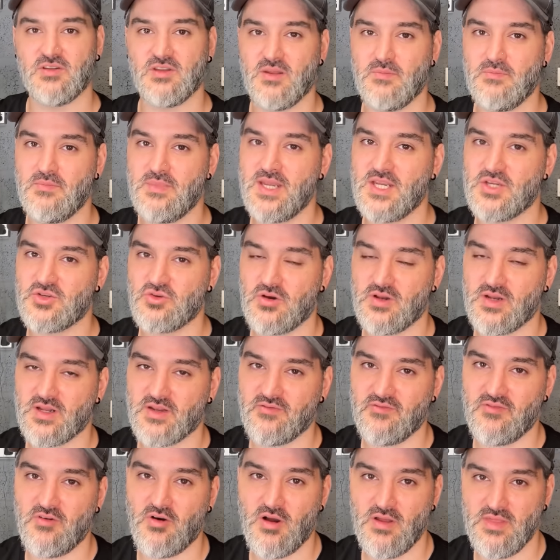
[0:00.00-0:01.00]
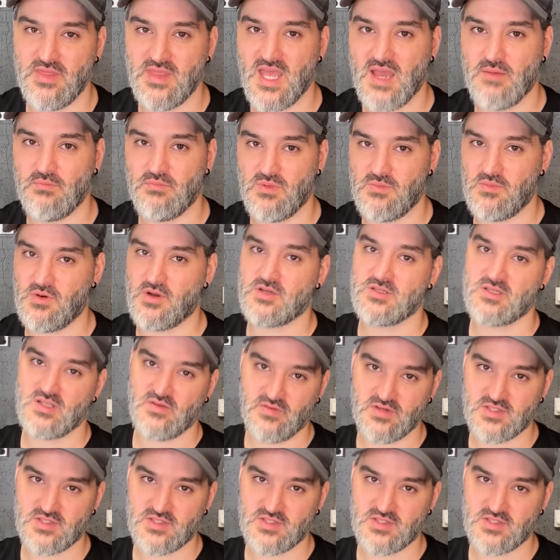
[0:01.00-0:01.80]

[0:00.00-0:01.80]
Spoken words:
And me trying to find them amongst other